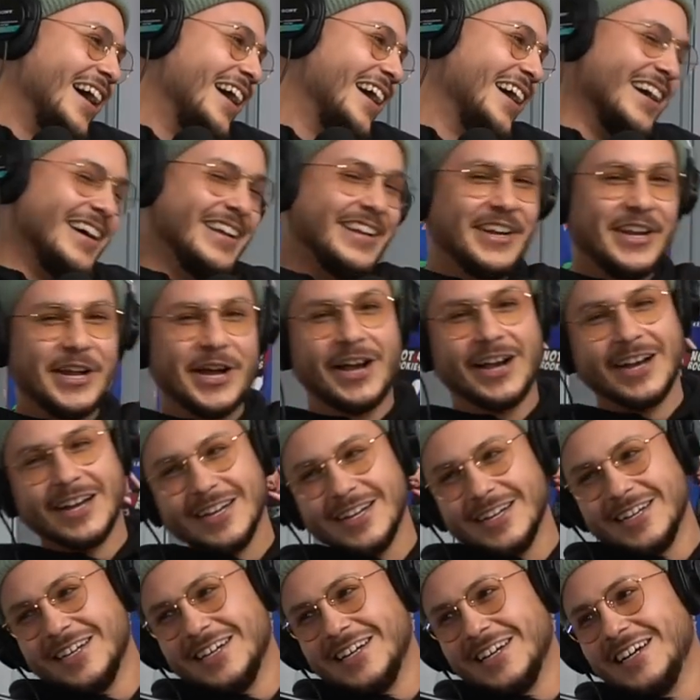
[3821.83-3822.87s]
Agent
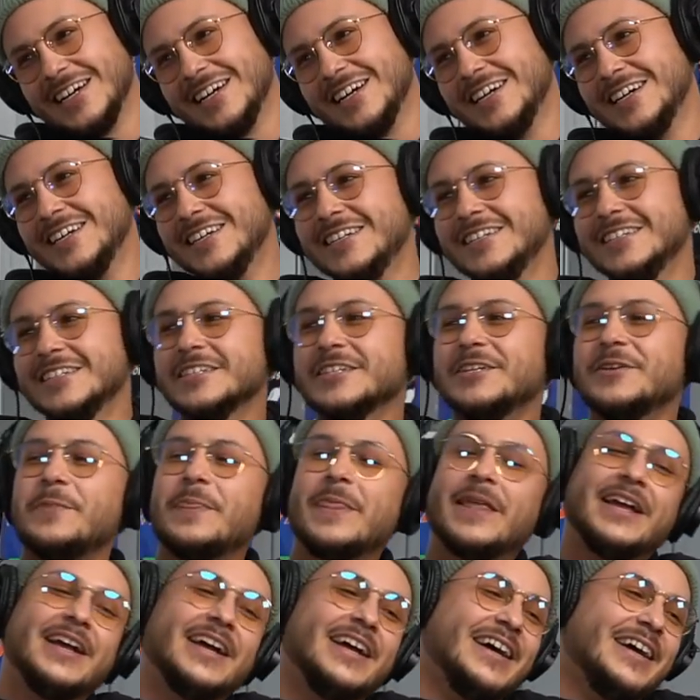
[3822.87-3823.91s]
Spitz, come
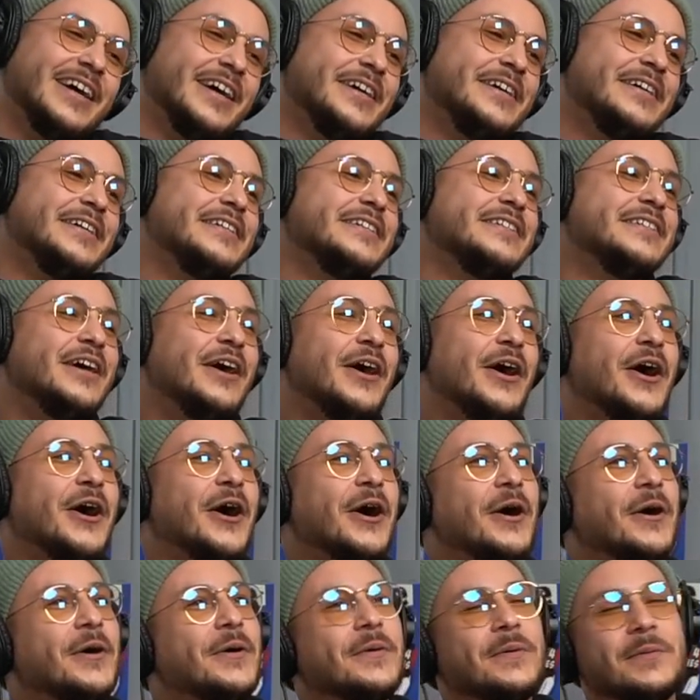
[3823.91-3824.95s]
on. That
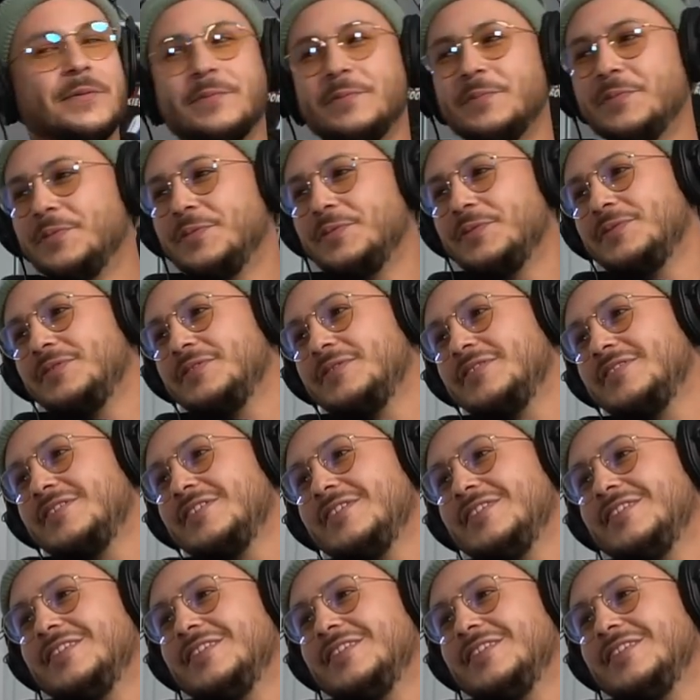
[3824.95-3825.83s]
fool got his dick sucked by Ava